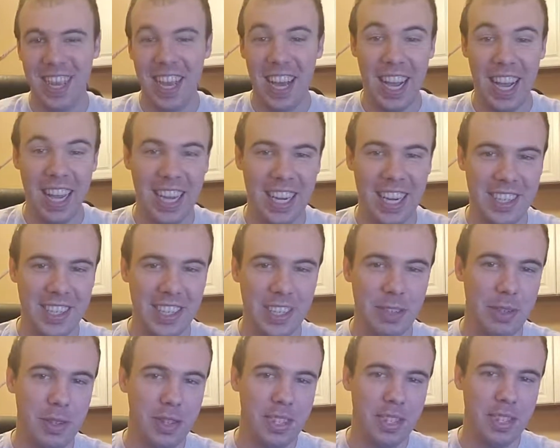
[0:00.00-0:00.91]
I
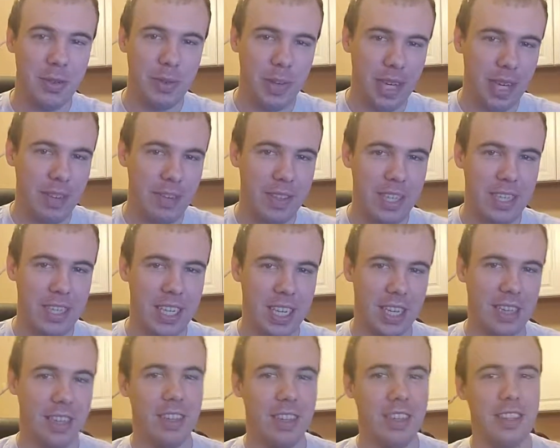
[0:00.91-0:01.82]
actually wasn't aware of this
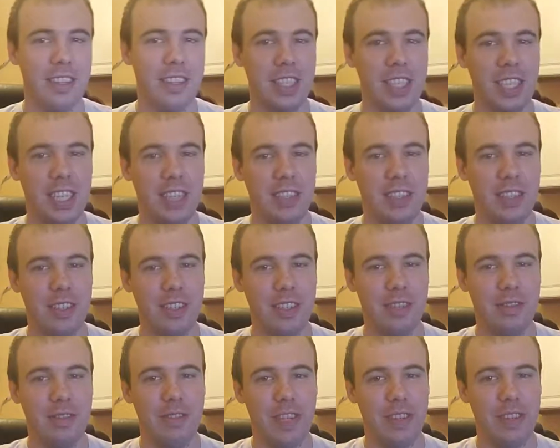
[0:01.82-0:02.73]
technology
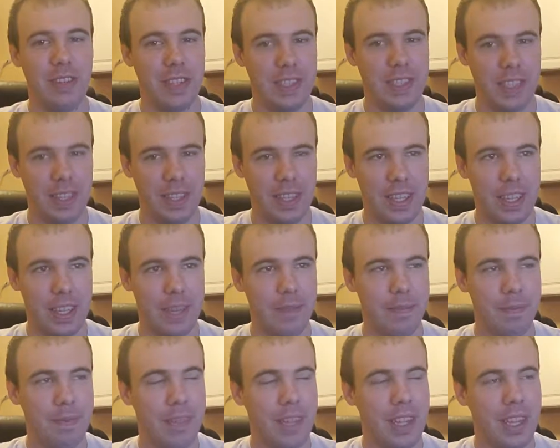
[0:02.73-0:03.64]
until very recently.